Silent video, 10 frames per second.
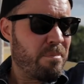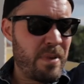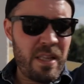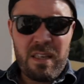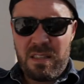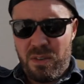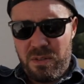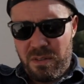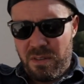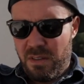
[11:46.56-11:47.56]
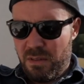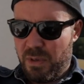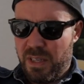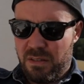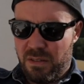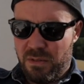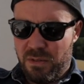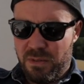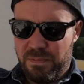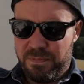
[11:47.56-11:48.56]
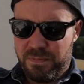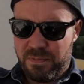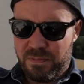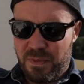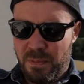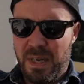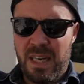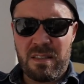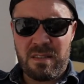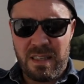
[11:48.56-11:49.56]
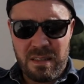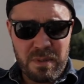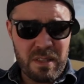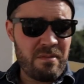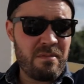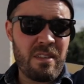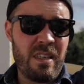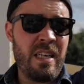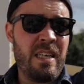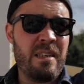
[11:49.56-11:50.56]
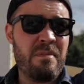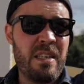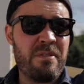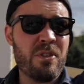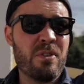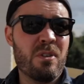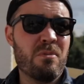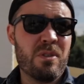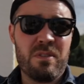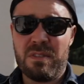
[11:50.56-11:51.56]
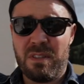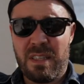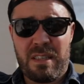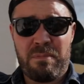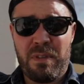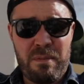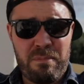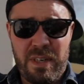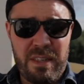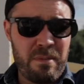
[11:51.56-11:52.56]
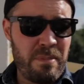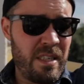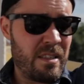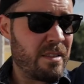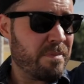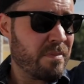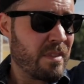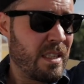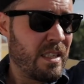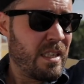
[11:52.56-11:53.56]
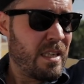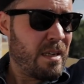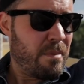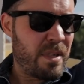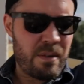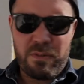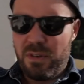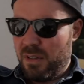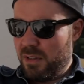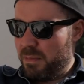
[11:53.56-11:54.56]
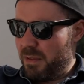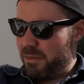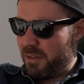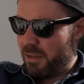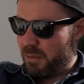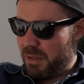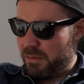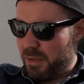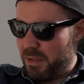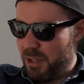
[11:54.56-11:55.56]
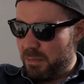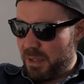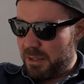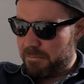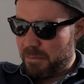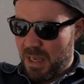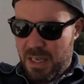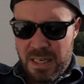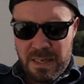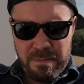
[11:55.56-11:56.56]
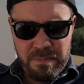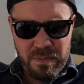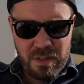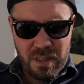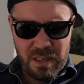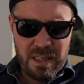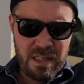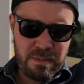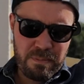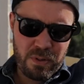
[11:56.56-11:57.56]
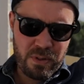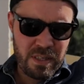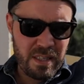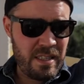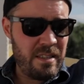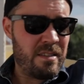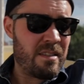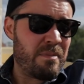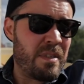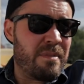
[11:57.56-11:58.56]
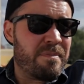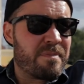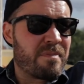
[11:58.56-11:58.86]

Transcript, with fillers: but that's also another way to to buy sustainable um, if you're not wanting to like completely break the bank but yeah we've got a little bit further away from the topic um the last point is i mean